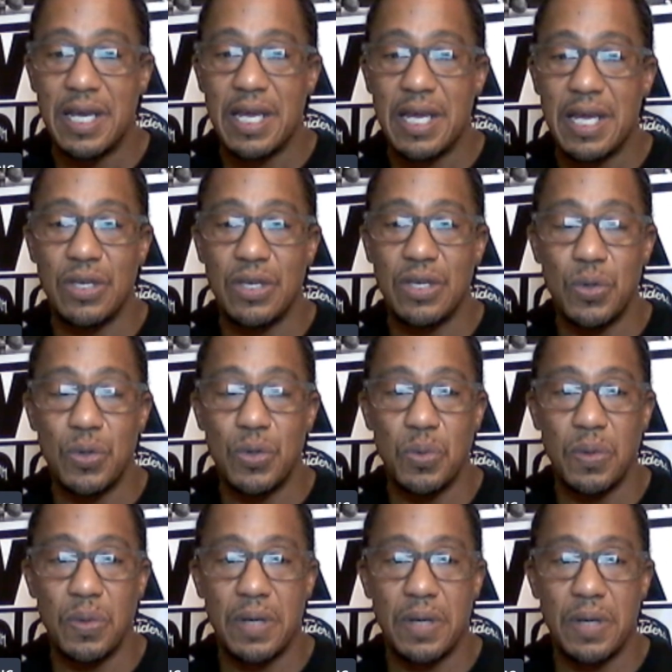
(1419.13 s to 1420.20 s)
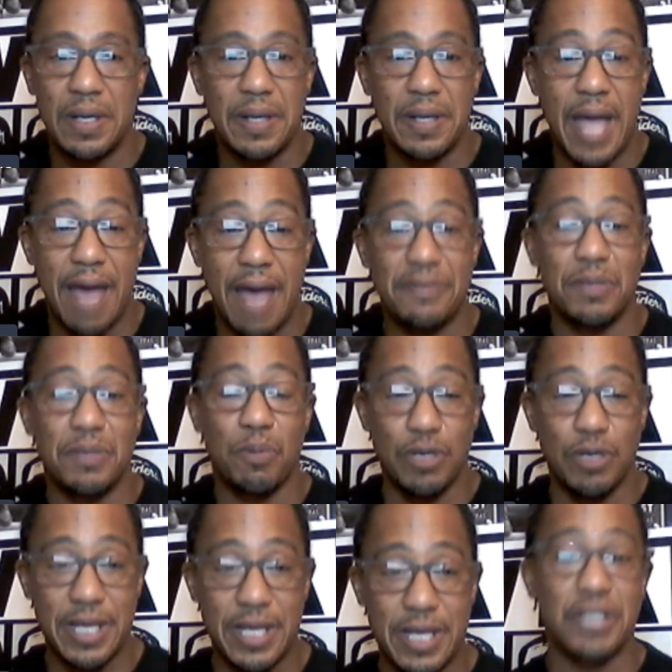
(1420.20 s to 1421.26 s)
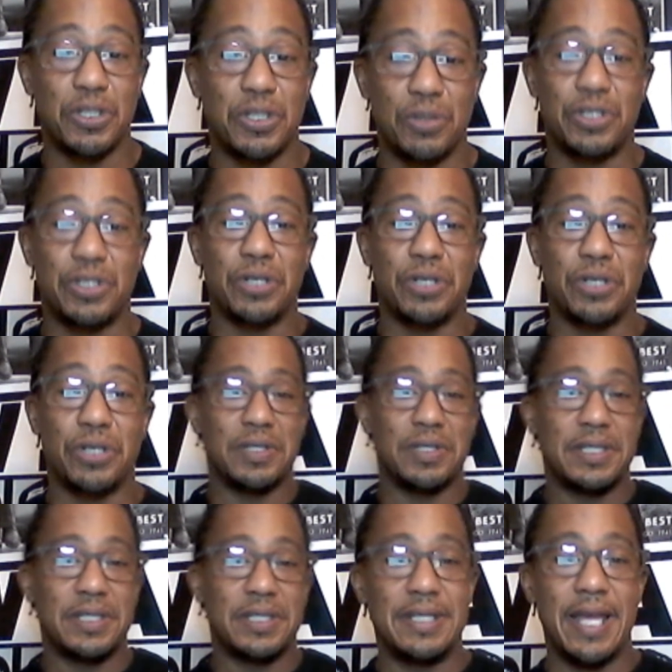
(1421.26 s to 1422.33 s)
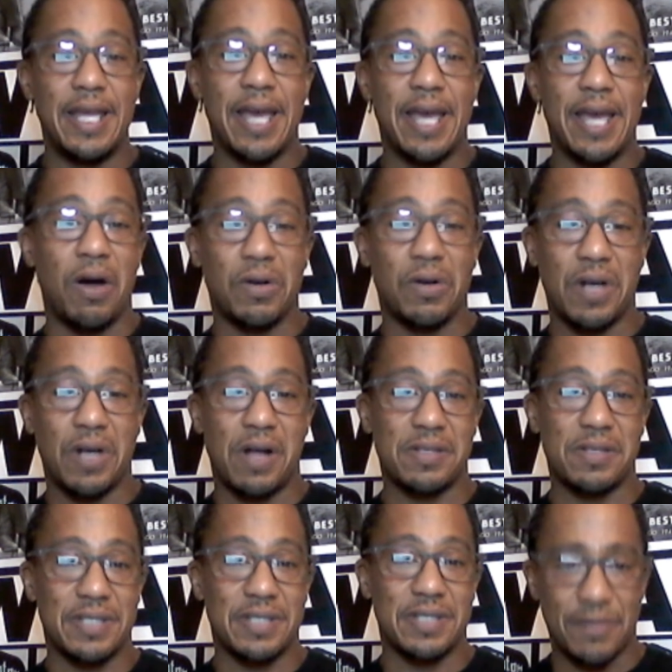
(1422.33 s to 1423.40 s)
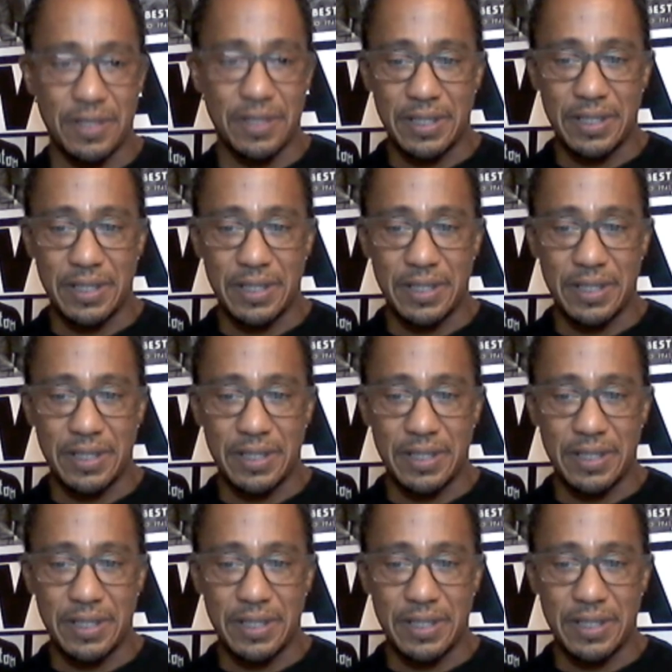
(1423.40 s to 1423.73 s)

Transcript: You have to protect your children at all costs. Definitely.